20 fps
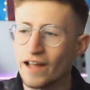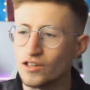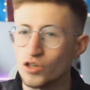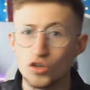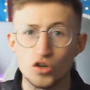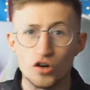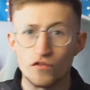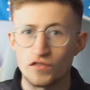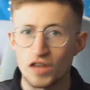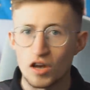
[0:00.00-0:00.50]
I
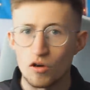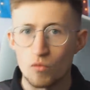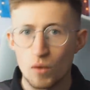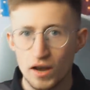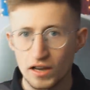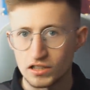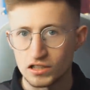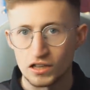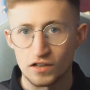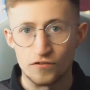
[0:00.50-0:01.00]
don't know if they're
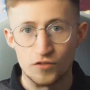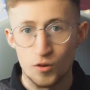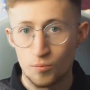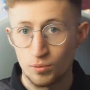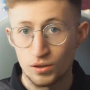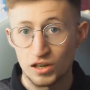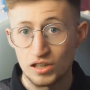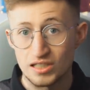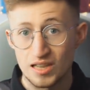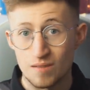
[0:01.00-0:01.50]
waiting for
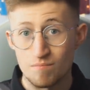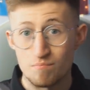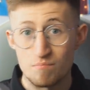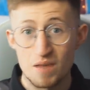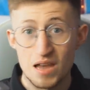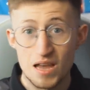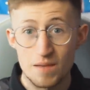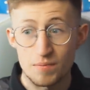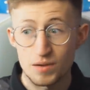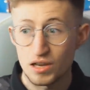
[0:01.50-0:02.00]
players that
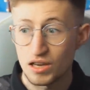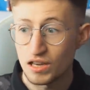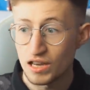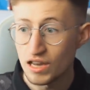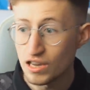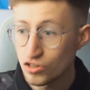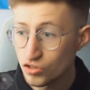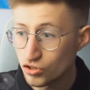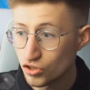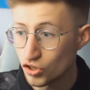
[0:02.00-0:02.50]
may
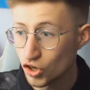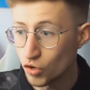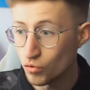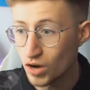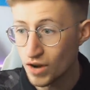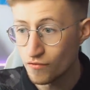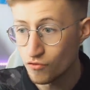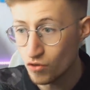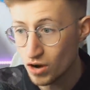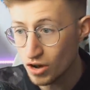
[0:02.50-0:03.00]
be injured or
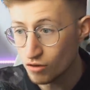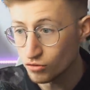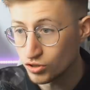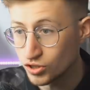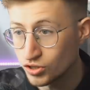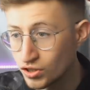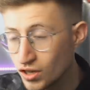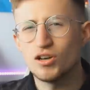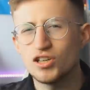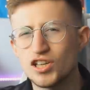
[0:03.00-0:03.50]
whatever
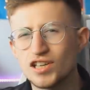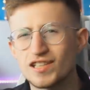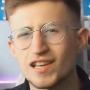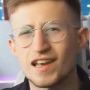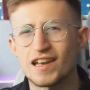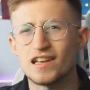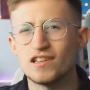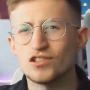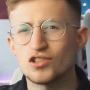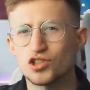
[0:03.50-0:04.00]
else. Which
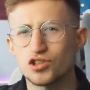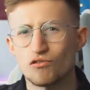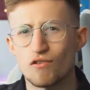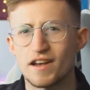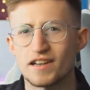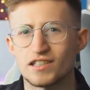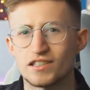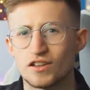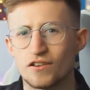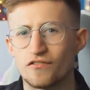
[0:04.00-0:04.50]
is
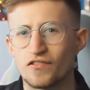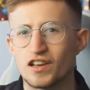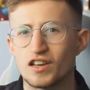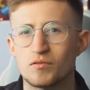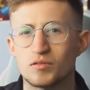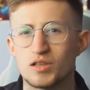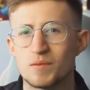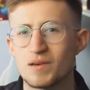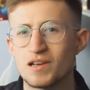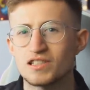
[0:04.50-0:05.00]
interesting to
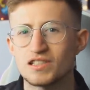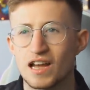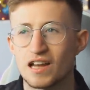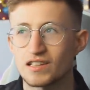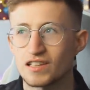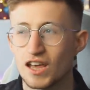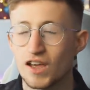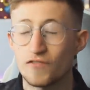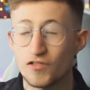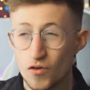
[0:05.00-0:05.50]
think, because it means
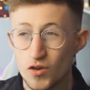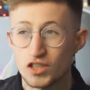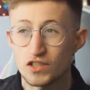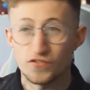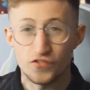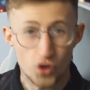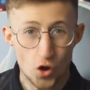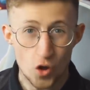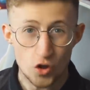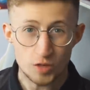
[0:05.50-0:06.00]
that if there
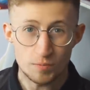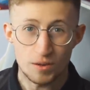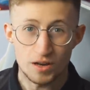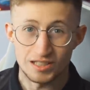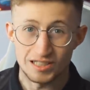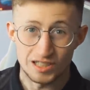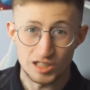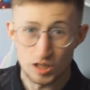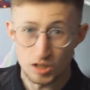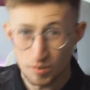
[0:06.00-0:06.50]
is 30
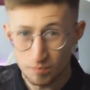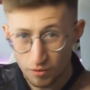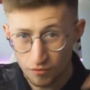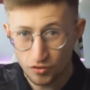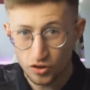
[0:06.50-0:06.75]
players, this is a